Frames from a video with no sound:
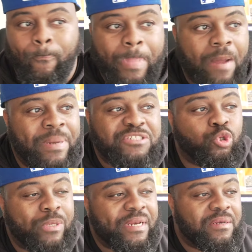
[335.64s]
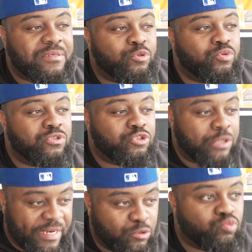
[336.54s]
but you didn't you
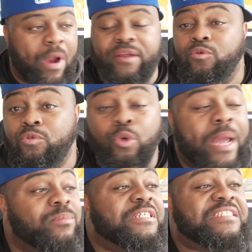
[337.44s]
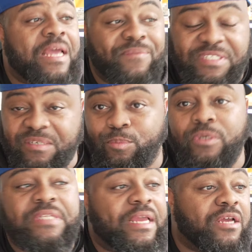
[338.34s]
and you're right. You you held them to 17
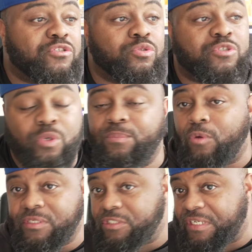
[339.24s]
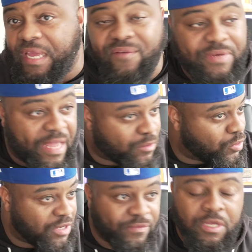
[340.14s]
points. They held you to 20 points. You didn't have that,
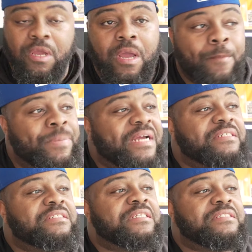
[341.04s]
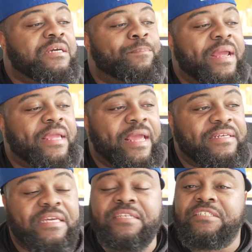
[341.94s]
whatever. But to, to make and
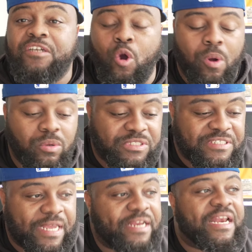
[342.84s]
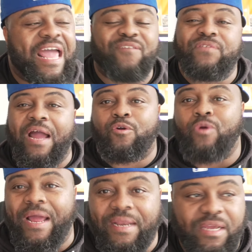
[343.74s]
then to go on to say laugh, not
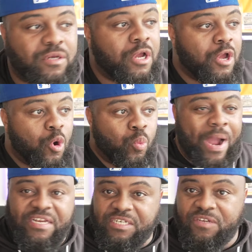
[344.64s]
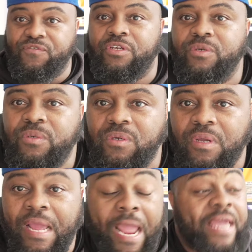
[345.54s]
cry later. Why should he fear you?
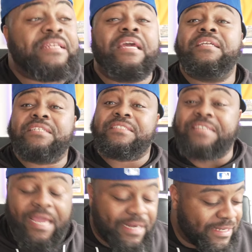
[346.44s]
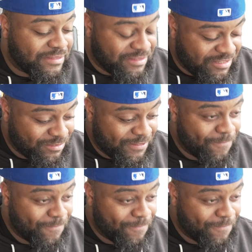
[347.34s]
And then to say, ladies and gentlemen,